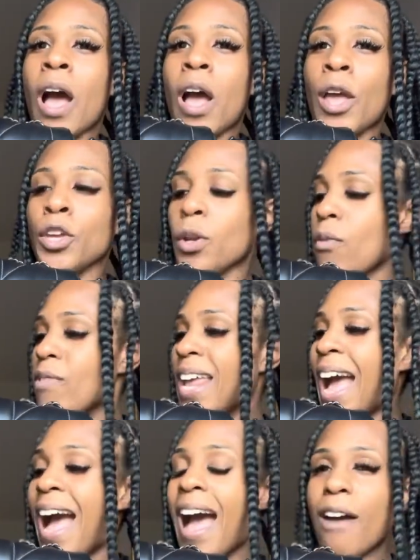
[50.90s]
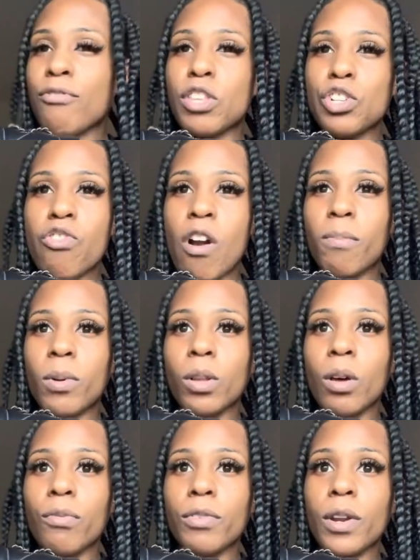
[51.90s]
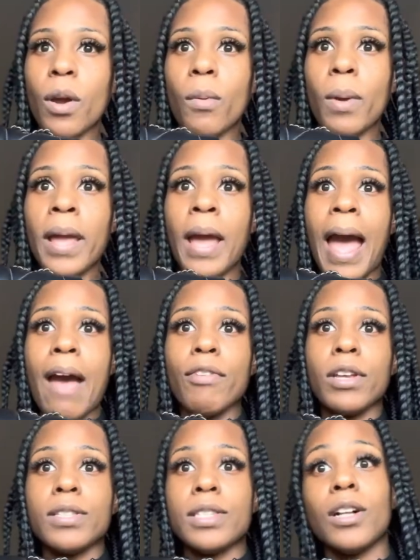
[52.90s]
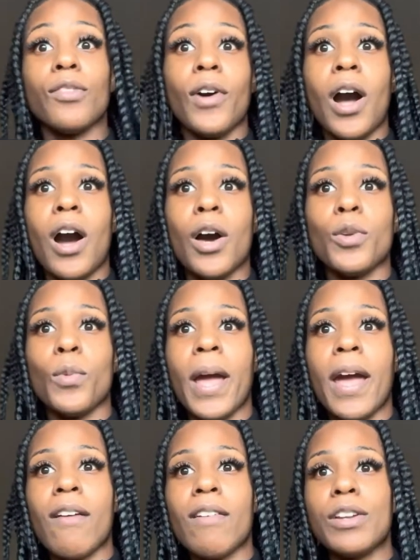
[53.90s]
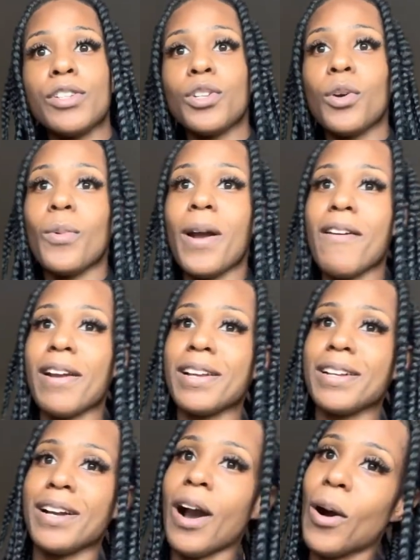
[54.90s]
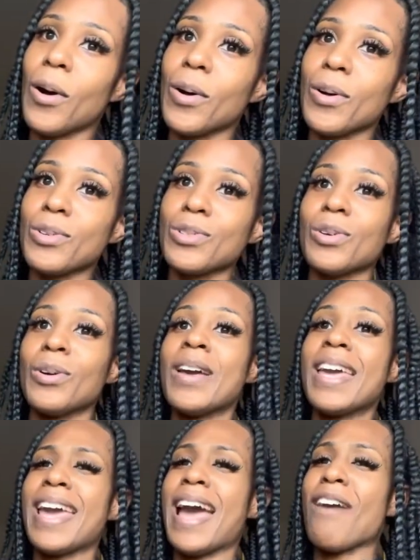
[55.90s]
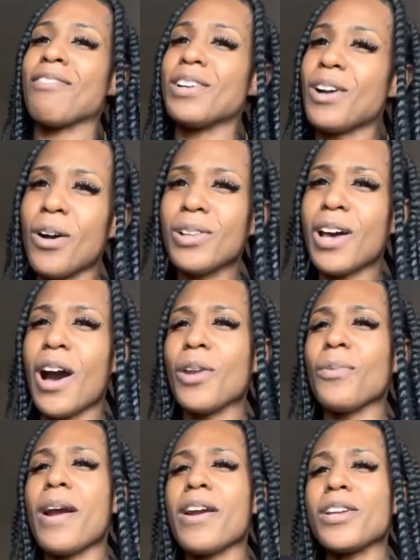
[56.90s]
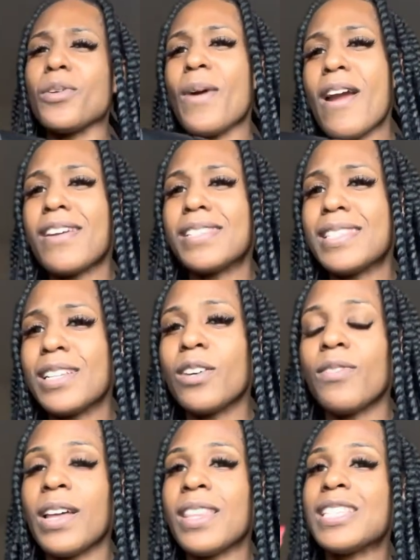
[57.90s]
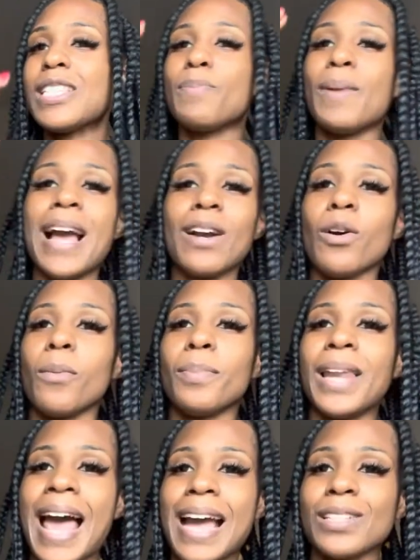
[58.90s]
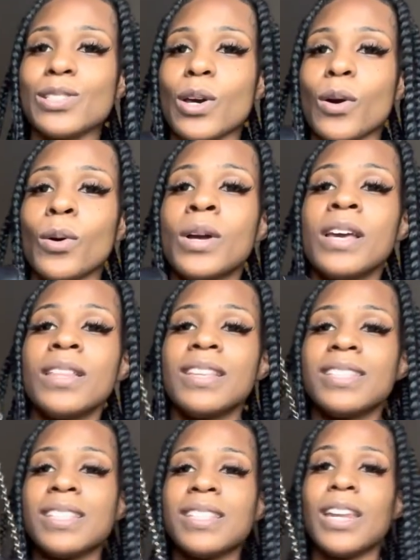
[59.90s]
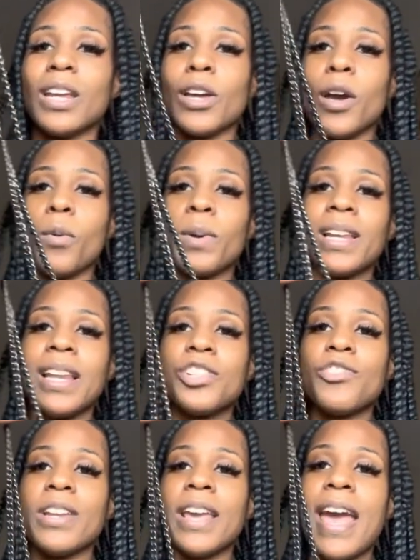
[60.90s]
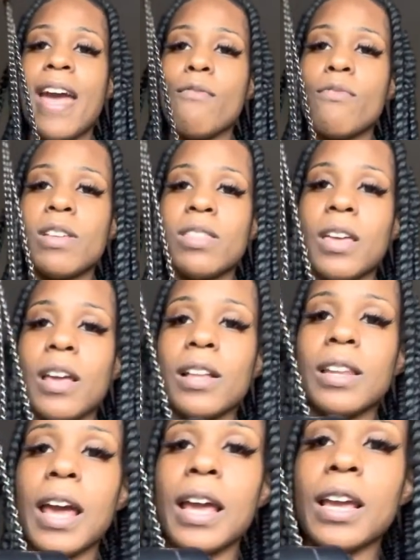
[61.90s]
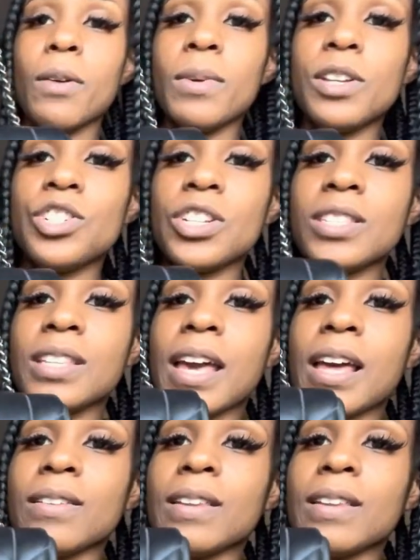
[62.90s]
you don't really have the trouble of, you know, it having silver hardware and you're wearing gold or it having gold hardware and you're wearing silver. This is black on black. So this is going to go with literally everything. Like, can we just get